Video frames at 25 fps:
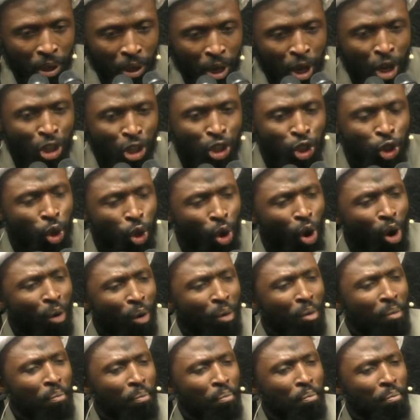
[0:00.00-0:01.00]

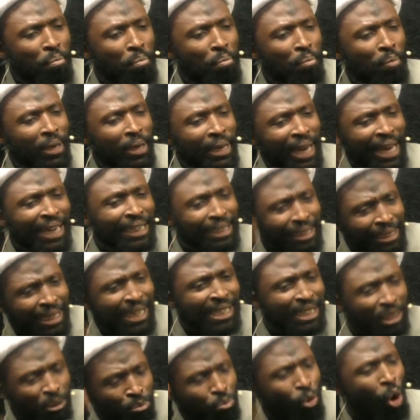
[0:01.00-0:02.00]
So, let
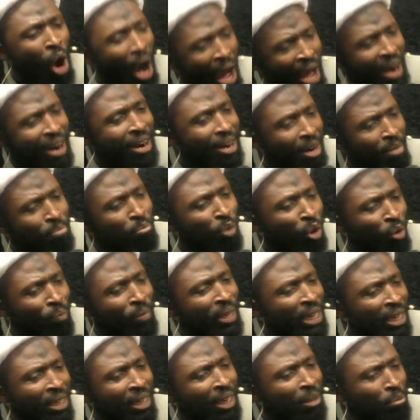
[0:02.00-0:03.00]
this Muharram
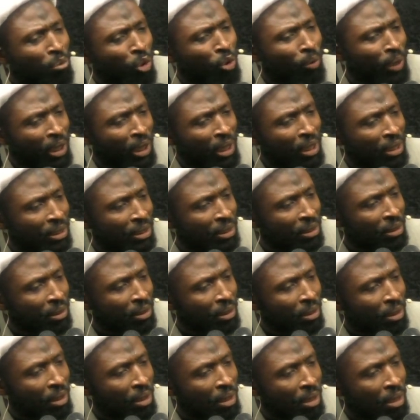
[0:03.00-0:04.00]
Mu'minin and Mu'minat
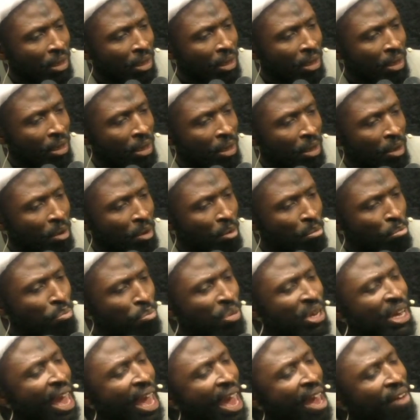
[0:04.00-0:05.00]

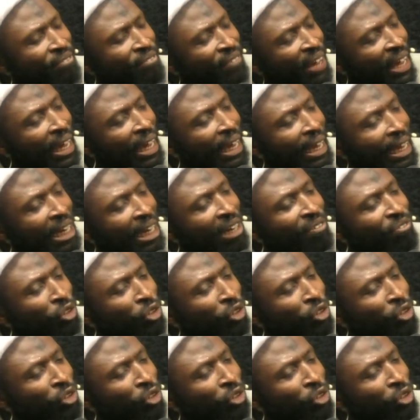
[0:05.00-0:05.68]
be a vehicle for